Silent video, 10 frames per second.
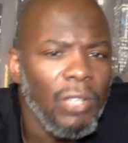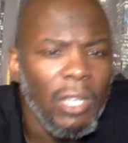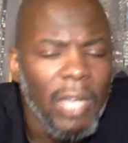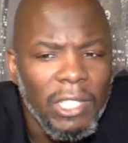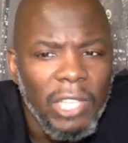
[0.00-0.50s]

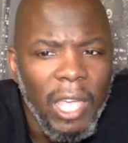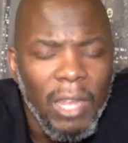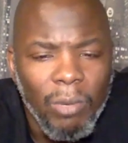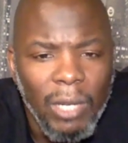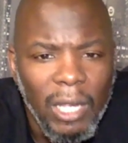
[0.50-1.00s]
not
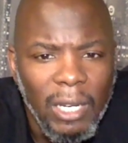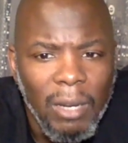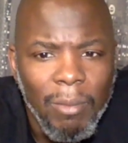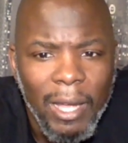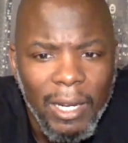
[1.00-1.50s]
chatting with
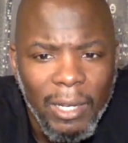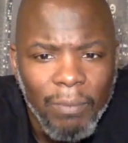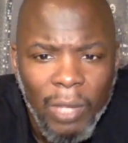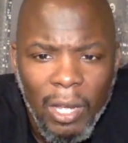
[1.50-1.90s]
anybody.